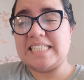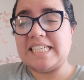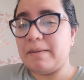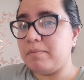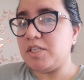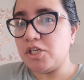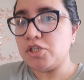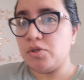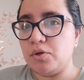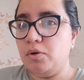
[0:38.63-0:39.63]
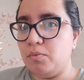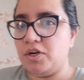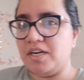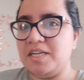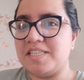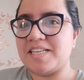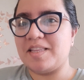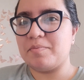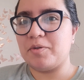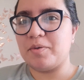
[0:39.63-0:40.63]
let me just show you what it is at
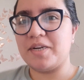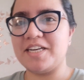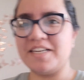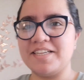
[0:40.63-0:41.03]
the moment.